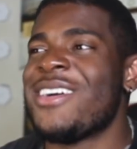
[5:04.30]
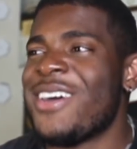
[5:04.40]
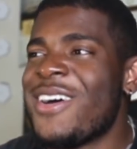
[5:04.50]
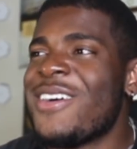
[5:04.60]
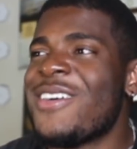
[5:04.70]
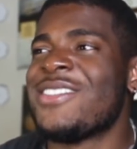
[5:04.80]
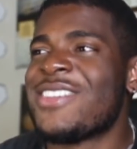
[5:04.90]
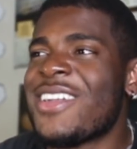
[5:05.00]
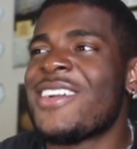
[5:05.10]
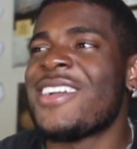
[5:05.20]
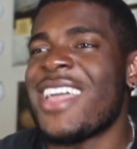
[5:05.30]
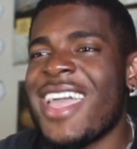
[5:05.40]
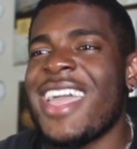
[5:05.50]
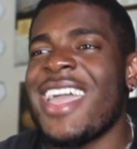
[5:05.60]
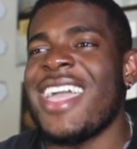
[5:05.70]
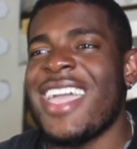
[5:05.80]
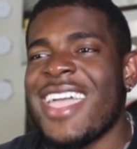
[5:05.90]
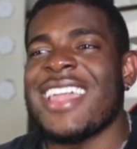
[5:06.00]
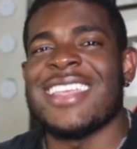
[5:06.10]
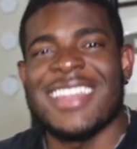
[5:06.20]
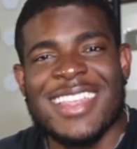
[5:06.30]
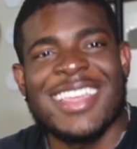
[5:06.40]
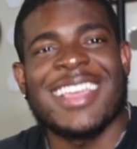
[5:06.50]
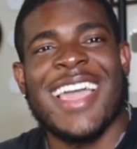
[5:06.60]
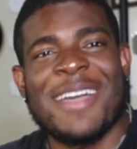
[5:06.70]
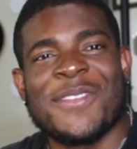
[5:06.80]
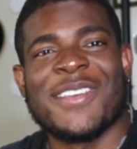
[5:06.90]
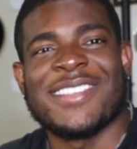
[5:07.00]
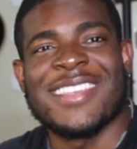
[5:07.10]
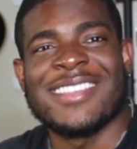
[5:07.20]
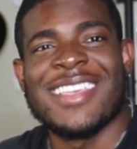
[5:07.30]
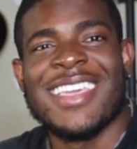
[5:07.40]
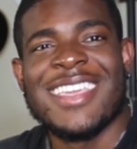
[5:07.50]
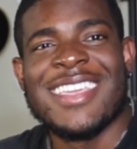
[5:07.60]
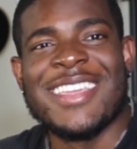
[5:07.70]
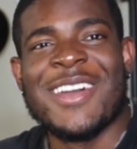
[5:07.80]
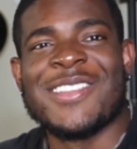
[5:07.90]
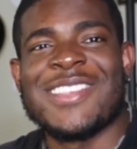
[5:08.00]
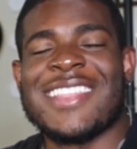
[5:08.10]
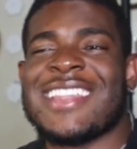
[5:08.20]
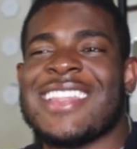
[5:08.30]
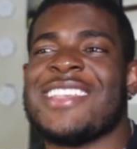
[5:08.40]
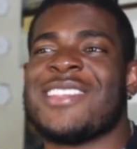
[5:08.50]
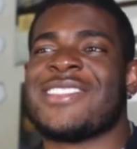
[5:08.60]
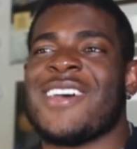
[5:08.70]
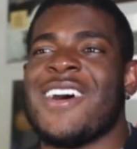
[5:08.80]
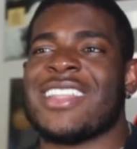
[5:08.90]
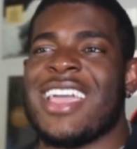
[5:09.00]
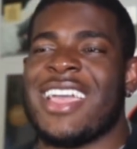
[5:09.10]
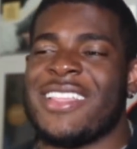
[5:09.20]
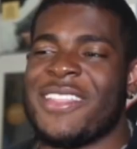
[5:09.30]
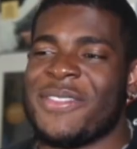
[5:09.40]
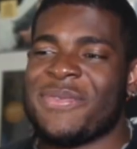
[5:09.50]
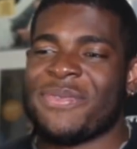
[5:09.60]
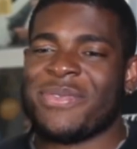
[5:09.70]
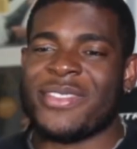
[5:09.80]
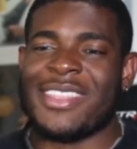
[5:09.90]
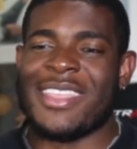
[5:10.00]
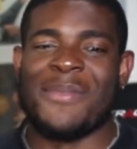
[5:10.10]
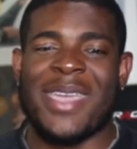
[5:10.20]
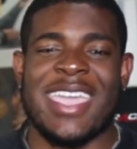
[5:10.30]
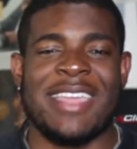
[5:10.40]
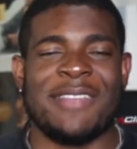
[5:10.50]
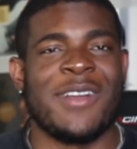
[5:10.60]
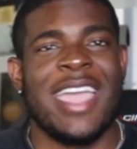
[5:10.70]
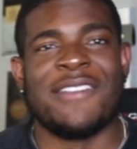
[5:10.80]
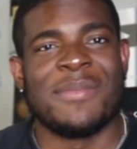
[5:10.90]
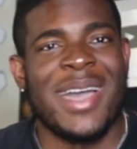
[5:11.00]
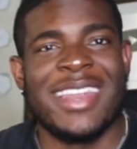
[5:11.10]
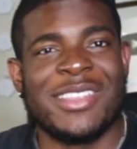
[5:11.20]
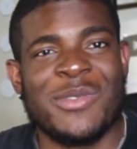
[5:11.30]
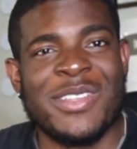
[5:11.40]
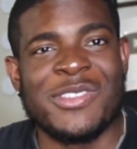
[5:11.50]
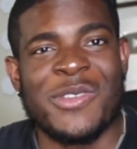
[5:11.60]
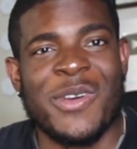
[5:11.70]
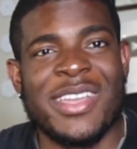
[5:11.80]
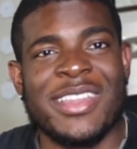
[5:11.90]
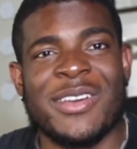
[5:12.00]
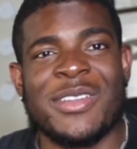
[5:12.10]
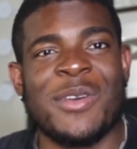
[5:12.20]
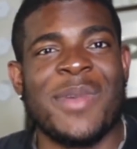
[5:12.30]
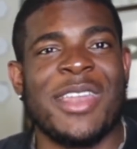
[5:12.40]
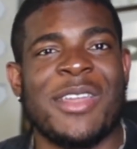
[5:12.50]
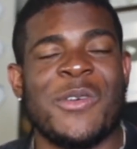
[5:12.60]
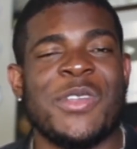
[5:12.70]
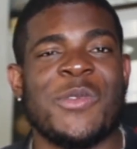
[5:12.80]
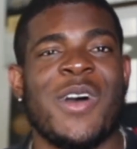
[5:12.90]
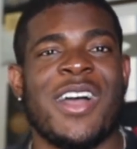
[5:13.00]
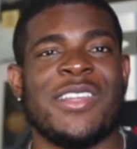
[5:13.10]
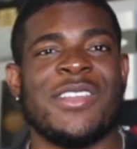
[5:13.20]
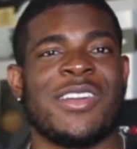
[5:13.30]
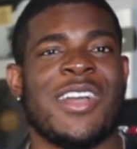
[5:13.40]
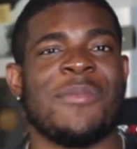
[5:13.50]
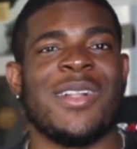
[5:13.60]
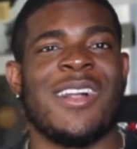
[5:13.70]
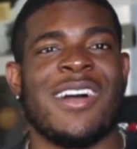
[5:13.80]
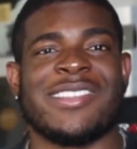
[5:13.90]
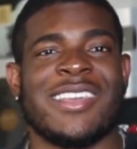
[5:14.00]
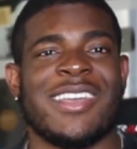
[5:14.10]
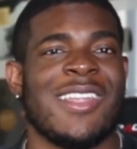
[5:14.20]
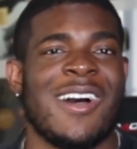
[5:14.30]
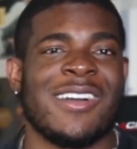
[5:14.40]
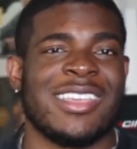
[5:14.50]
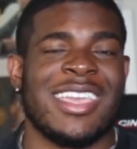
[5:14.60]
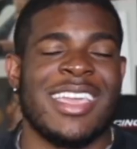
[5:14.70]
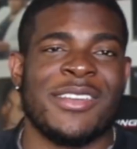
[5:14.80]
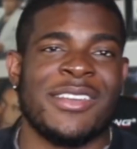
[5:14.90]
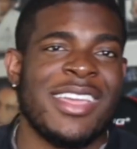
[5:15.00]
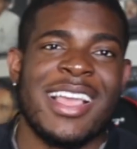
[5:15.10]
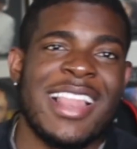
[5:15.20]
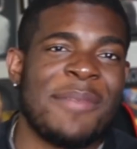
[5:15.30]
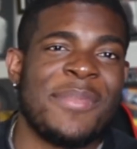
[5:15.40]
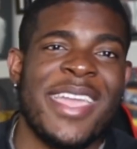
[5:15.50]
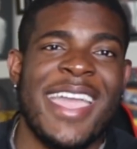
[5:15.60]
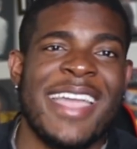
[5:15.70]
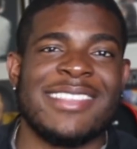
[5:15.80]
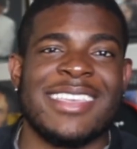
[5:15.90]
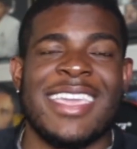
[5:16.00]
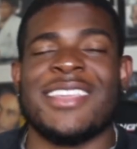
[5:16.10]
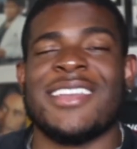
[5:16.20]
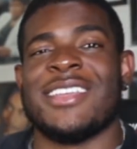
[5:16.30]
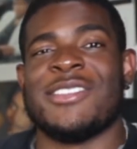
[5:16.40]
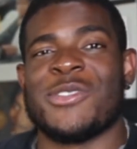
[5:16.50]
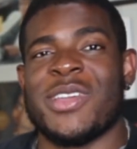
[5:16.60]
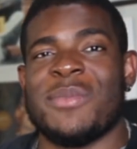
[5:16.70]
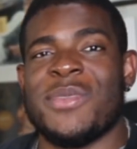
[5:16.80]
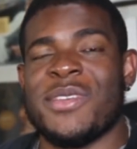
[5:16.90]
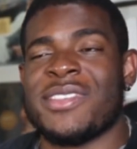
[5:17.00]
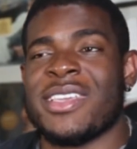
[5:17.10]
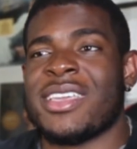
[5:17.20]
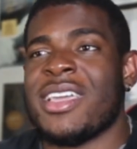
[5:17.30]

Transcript: hold your hand, and then the, the clap verses. You know, so I think that it's a song that they made for everybody to enjoy. You know, no matter who you are, you could come along, sing along together, clap your hands together, and enjoy the music.